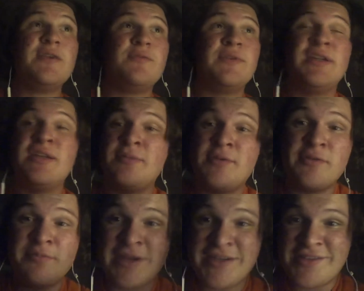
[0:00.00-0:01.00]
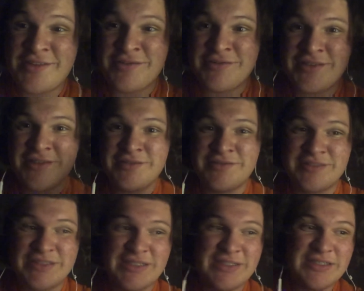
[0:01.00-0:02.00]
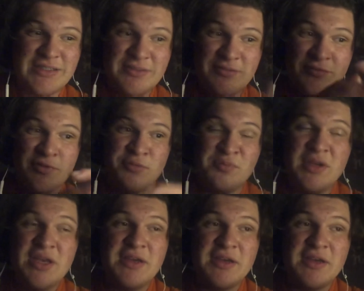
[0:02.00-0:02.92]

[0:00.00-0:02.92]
we ended up going back to the hotel room